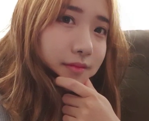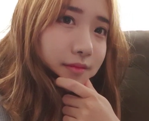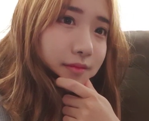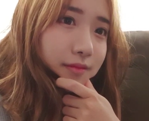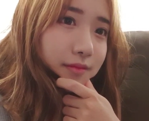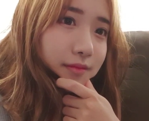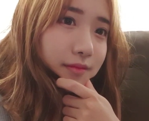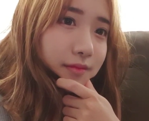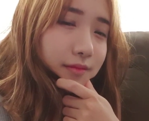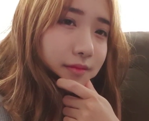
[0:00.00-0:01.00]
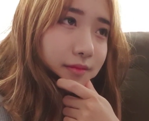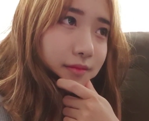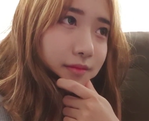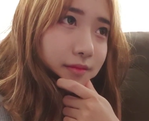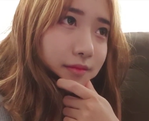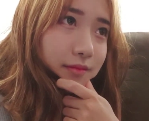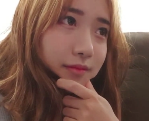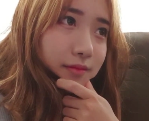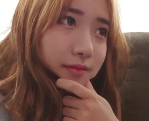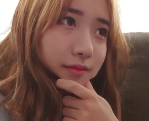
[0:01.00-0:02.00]

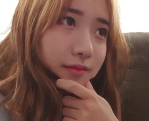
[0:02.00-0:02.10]
[no speech]